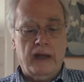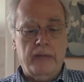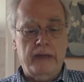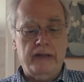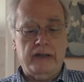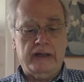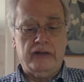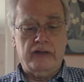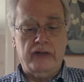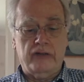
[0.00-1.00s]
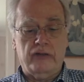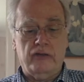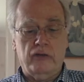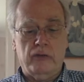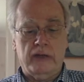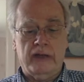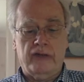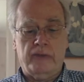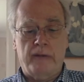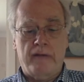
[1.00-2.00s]
Immediately, Jesus knew in
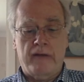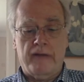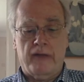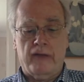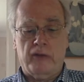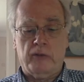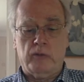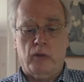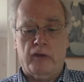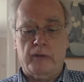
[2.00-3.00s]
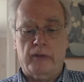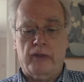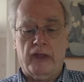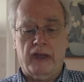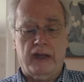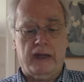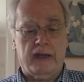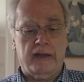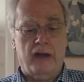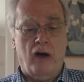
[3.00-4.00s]
his spirit that this was what they were thinking
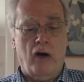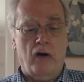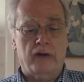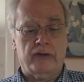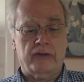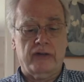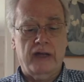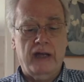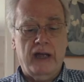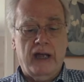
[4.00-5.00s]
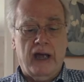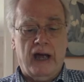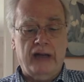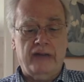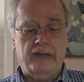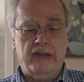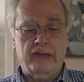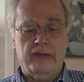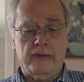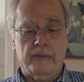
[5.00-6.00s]
in their hearts, and he said
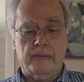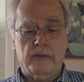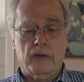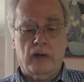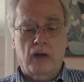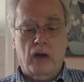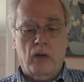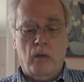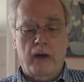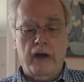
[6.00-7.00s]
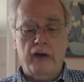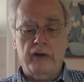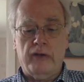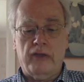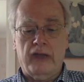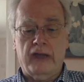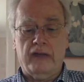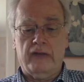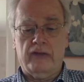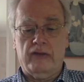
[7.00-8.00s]
to them, why are you
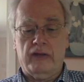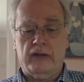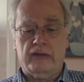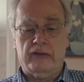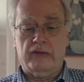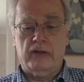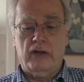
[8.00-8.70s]
thinking these things?